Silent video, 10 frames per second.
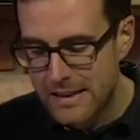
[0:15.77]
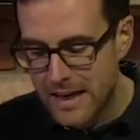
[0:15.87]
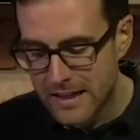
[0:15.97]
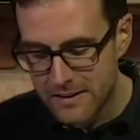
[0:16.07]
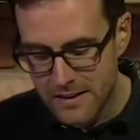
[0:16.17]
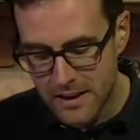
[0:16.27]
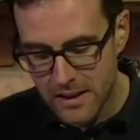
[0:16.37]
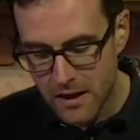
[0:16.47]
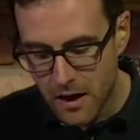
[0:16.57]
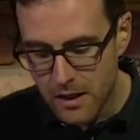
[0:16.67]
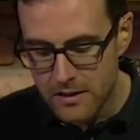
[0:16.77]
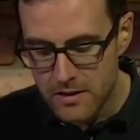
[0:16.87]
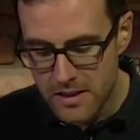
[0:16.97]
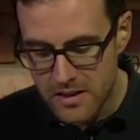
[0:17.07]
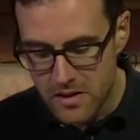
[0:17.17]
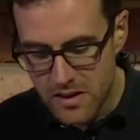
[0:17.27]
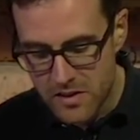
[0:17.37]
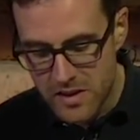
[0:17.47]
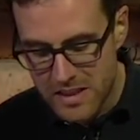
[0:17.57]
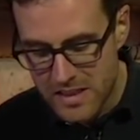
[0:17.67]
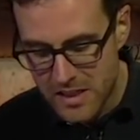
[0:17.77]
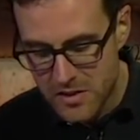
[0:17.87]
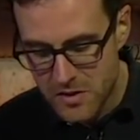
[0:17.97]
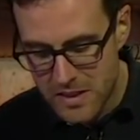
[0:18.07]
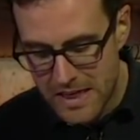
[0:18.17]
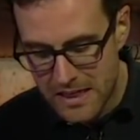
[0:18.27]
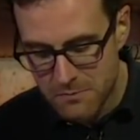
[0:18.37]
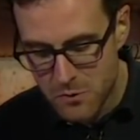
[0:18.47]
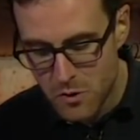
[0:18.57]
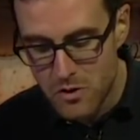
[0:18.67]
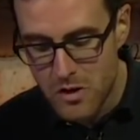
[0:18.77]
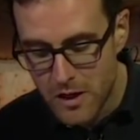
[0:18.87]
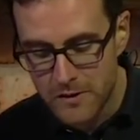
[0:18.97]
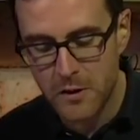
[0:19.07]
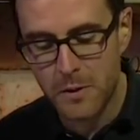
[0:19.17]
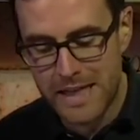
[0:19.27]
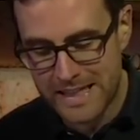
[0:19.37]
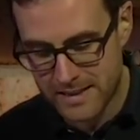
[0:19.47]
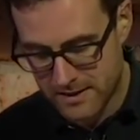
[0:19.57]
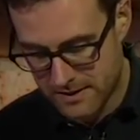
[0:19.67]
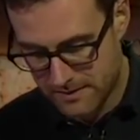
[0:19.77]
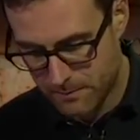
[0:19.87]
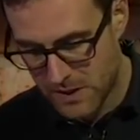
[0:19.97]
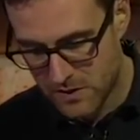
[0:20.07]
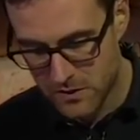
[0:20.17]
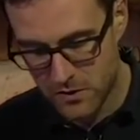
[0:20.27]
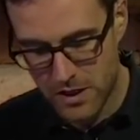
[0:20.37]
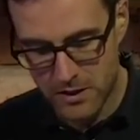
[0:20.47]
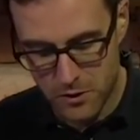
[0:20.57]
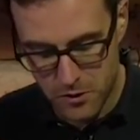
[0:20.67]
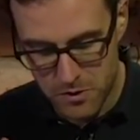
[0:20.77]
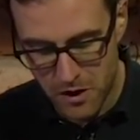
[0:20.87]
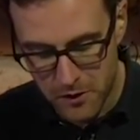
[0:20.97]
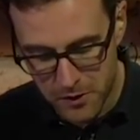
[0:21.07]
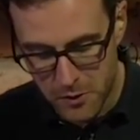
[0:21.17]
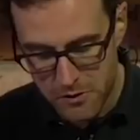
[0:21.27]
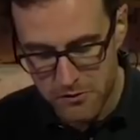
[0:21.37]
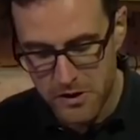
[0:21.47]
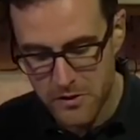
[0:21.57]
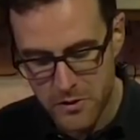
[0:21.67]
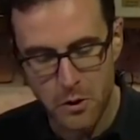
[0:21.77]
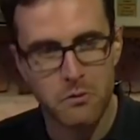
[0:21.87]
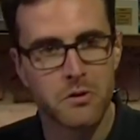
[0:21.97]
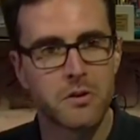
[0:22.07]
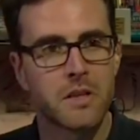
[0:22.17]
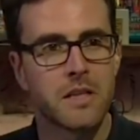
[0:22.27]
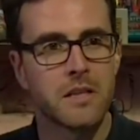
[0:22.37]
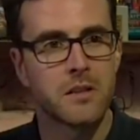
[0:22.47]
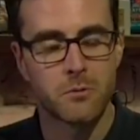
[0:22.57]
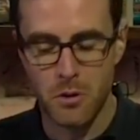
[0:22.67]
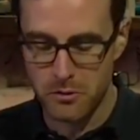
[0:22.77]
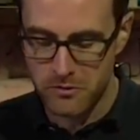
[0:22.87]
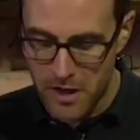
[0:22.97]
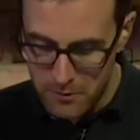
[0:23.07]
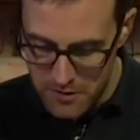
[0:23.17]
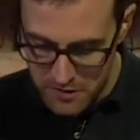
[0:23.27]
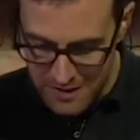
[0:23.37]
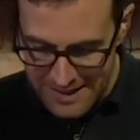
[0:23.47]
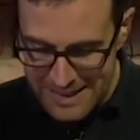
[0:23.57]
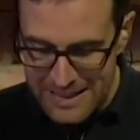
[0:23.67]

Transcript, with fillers: that the Ireland Italy Six Nations game does not go ahead. This is uh, due to ongoing fears over the coronavirus.